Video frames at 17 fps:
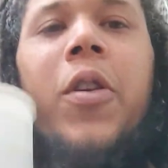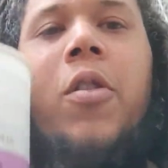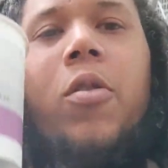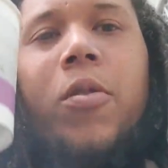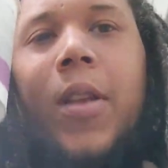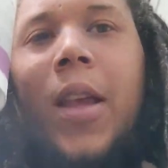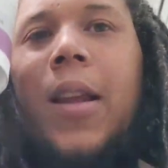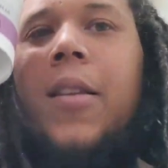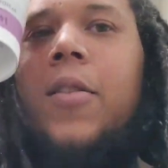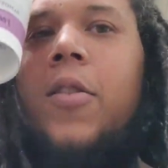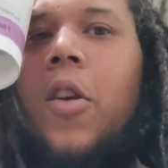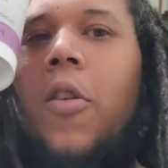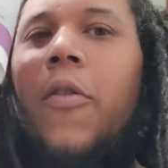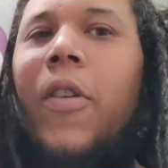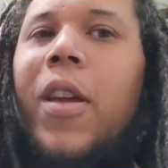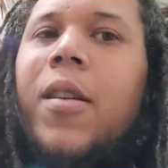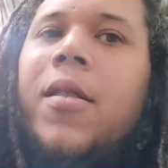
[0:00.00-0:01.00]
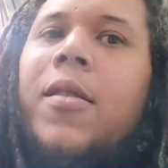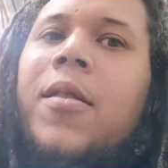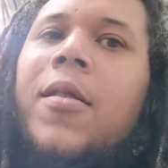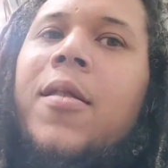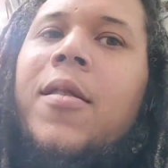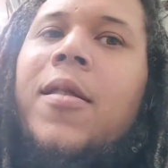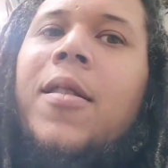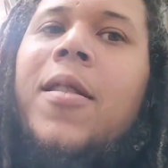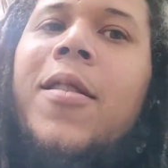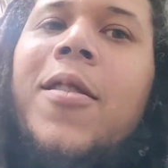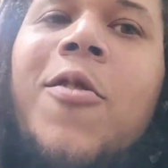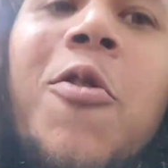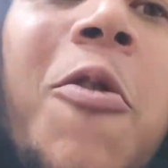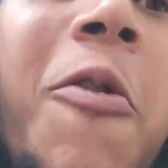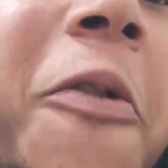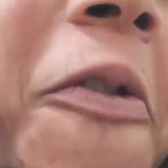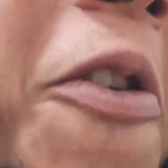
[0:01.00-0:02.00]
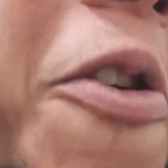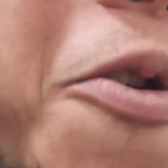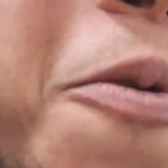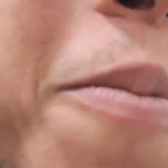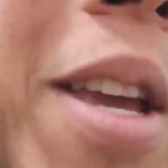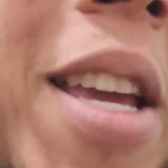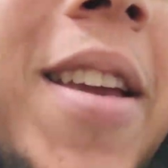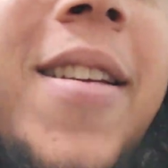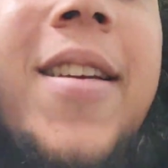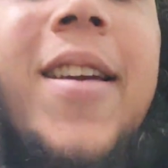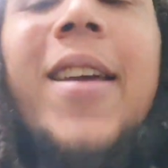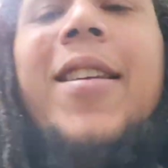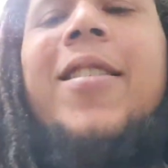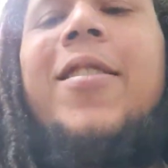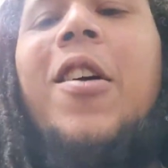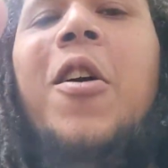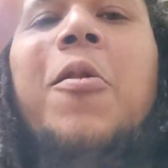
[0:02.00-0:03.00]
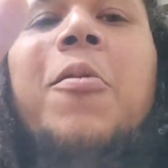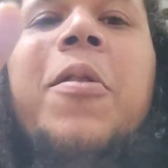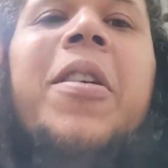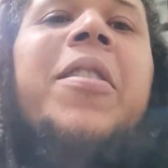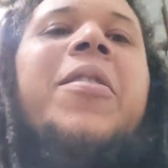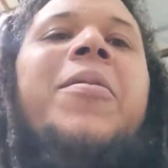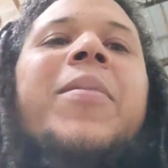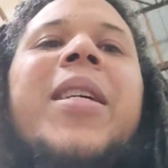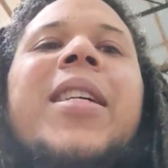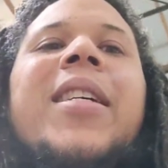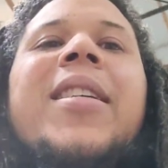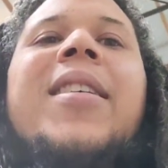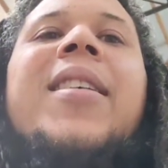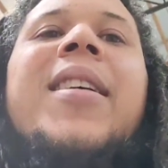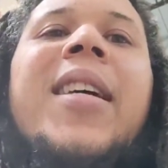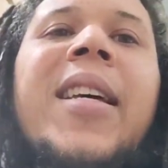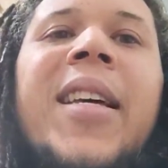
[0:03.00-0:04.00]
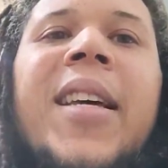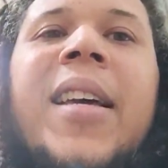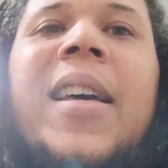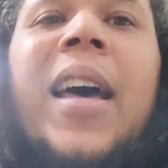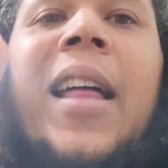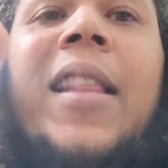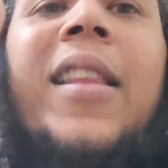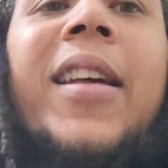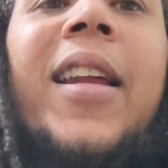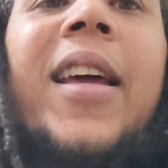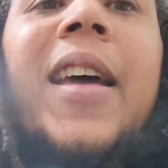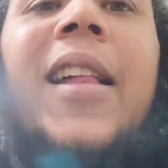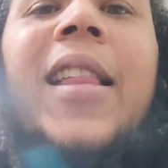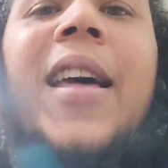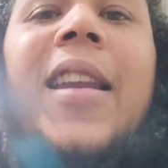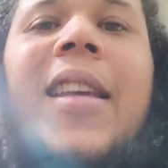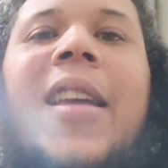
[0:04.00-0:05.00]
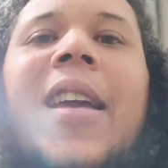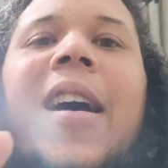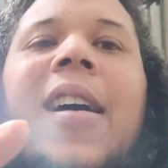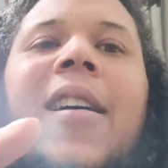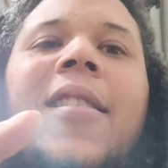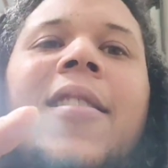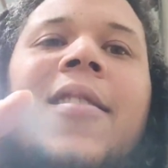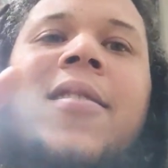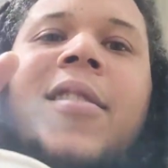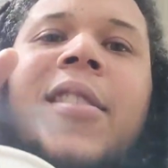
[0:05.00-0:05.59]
for those that deserve it. You feel me? And as always, man, I love the hell out of y'all.